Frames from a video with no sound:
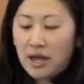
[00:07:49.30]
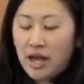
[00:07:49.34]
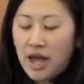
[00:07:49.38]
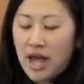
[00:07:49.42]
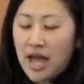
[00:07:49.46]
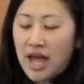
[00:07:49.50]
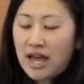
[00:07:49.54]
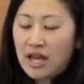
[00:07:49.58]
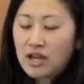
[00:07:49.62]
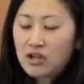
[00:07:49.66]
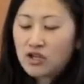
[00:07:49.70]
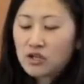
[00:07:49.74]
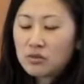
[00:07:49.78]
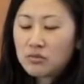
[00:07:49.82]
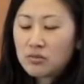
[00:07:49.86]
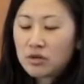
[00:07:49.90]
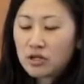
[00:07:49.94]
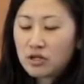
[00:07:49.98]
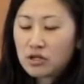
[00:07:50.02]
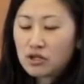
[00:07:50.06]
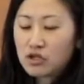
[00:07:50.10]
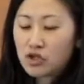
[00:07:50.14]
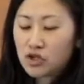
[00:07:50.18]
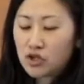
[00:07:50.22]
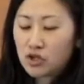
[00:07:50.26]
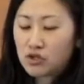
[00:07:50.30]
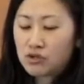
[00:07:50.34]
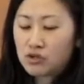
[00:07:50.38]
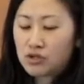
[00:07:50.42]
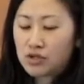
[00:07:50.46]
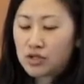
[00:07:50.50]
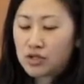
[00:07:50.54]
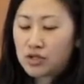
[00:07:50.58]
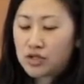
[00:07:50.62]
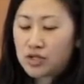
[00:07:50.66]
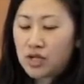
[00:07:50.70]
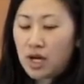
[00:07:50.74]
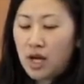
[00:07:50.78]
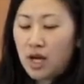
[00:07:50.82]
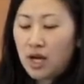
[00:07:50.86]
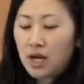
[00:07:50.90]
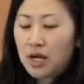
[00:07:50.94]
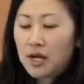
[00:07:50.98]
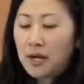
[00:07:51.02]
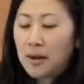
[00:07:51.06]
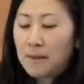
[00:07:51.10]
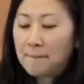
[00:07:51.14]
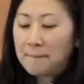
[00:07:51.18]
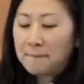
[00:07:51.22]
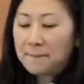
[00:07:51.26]
Asian American churches
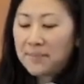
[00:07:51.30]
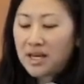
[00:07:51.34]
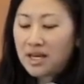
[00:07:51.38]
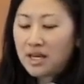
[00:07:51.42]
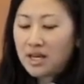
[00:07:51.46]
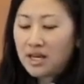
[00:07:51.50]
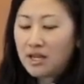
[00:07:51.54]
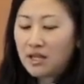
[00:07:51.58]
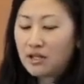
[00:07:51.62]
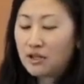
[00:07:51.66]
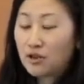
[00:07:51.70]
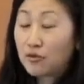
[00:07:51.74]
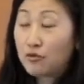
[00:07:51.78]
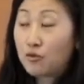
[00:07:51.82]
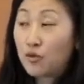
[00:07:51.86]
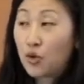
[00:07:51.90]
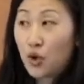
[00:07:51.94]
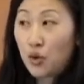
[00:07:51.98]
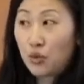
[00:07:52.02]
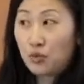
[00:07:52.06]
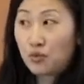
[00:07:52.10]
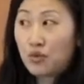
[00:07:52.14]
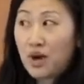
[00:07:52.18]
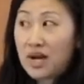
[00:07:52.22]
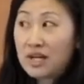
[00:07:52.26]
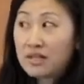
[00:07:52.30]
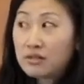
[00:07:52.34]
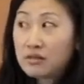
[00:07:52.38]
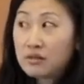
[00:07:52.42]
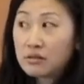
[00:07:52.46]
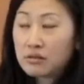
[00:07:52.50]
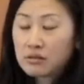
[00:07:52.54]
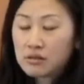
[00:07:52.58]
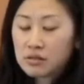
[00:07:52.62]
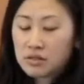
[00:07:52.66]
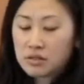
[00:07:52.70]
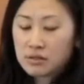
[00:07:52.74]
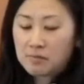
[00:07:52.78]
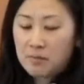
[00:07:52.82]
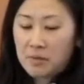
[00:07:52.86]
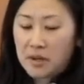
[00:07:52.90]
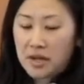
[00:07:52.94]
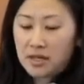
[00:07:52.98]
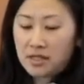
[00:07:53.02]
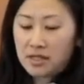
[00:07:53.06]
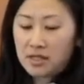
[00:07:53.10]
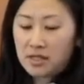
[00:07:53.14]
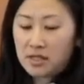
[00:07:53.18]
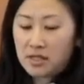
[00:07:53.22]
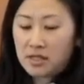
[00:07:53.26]
compete for rental
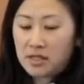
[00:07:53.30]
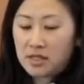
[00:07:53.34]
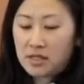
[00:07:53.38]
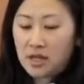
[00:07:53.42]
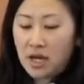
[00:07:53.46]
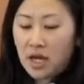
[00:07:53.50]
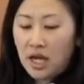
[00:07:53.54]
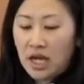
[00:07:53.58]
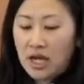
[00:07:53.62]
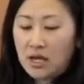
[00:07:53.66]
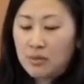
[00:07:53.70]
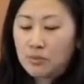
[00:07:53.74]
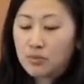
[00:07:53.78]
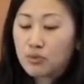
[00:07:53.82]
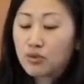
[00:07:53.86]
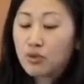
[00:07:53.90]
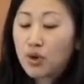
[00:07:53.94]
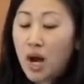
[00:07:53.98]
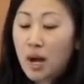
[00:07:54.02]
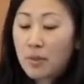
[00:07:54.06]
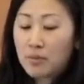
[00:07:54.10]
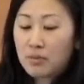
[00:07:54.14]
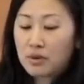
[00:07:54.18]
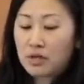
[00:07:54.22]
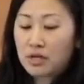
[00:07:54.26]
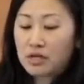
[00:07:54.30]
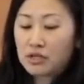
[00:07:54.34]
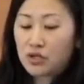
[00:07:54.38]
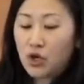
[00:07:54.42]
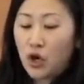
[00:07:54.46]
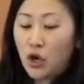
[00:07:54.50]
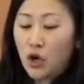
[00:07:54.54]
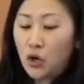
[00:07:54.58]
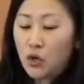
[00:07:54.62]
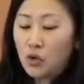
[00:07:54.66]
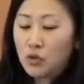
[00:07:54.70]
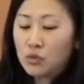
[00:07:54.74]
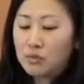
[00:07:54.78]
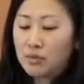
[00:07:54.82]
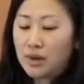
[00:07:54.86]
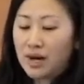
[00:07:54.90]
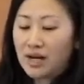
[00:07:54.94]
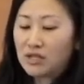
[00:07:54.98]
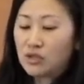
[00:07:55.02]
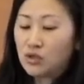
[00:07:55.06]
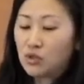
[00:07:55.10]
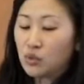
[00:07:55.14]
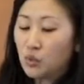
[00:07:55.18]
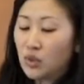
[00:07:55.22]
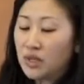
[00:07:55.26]
spaces in properties owned by
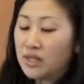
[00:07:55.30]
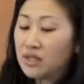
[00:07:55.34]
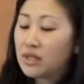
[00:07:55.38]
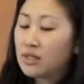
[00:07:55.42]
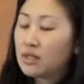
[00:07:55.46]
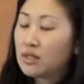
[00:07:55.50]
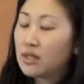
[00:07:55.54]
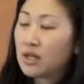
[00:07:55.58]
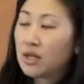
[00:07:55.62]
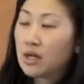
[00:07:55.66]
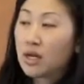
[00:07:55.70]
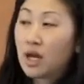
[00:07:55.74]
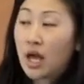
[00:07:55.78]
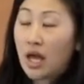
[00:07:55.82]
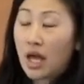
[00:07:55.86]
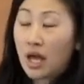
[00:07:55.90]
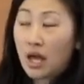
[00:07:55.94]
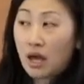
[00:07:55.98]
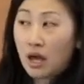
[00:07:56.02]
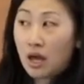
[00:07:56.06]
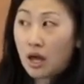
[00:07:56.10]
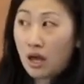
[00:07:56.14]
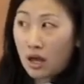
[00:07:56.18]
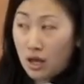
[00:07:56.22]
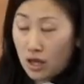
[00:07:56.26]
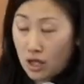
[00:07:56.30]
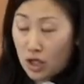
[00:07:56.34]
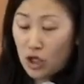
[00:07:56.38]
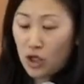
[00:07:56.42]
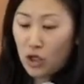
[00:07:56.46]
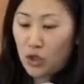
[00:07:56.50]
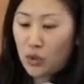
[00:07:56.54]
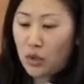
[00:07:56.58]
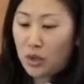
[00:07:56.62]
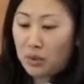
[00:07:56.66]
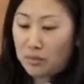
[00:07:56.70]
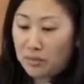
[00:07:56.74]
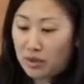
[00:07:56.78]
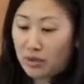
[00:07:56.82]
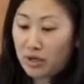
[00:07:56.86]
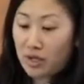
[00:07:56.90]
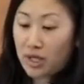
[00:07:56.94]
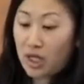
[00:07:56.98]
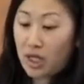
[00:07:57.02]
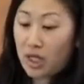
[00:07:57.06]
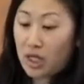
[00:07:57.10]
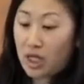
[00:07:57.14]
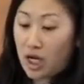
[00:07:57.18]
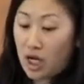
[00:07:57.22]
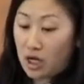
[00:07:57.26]
dwindling
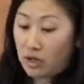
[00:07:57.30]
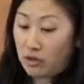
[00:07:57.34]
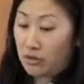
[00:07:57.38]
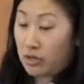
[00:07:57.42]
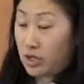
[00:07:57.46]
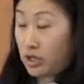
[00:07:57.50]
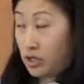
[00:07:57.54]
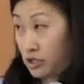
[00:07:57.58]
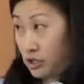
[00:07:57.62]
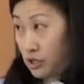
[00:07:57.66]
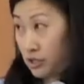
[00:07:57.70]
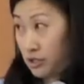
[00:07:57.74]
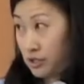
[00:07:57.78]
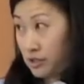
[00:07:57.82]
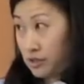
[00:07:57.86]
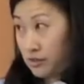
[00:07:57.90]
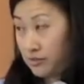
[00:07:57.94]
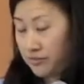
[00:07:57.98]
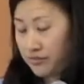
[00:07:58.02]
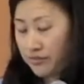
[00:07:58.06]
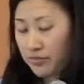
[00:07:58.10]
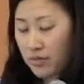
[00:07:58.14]
Anglo-American congregations.